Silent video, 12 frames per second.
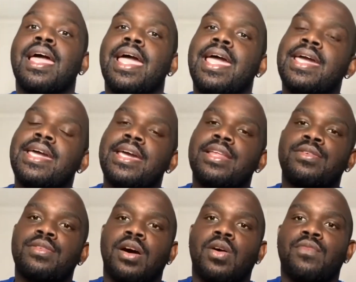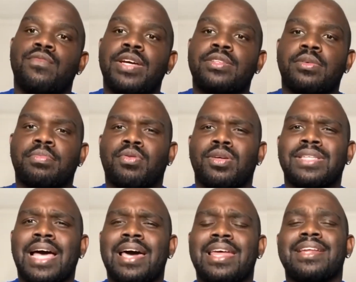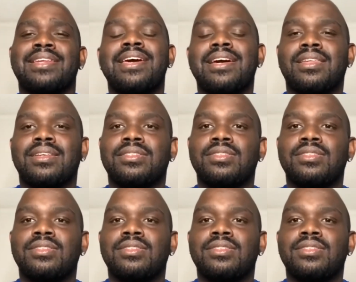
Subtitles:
And Victor pulls out a necklace.